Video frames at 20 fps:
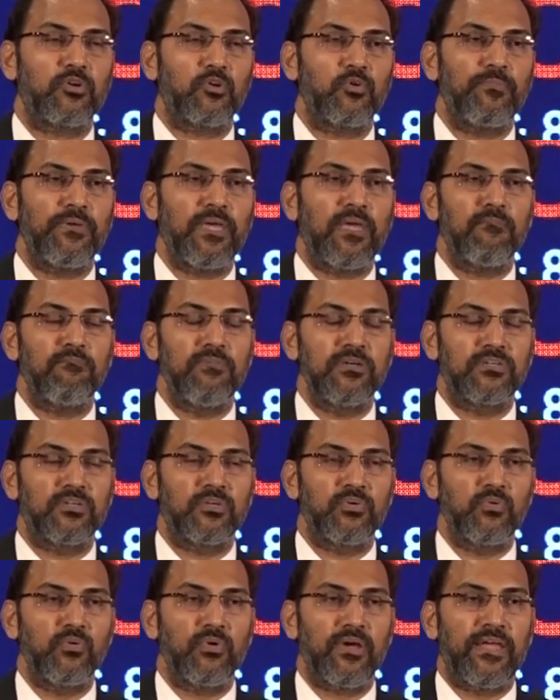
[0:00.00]
to be able
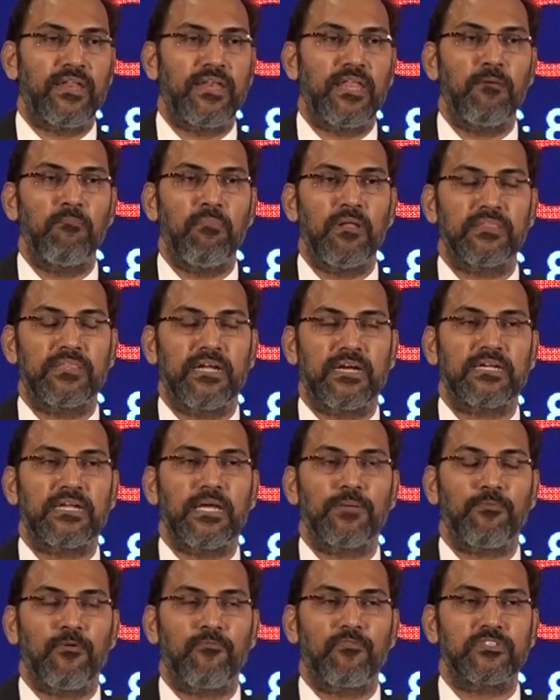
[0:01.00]
to enable that
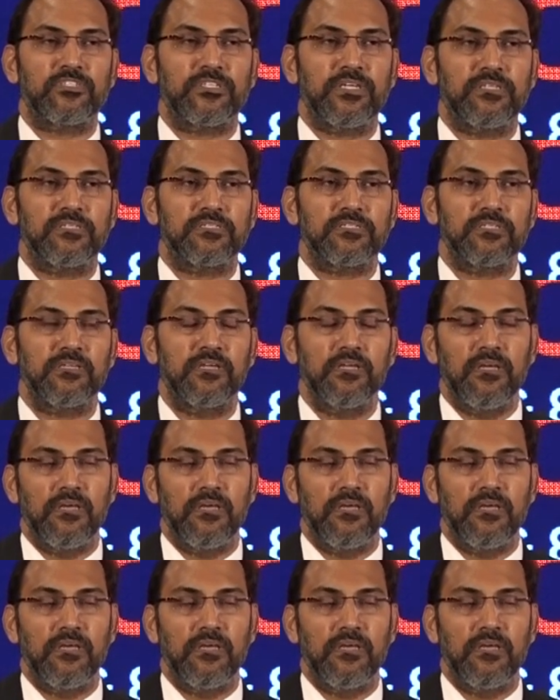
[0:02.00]
type of a change.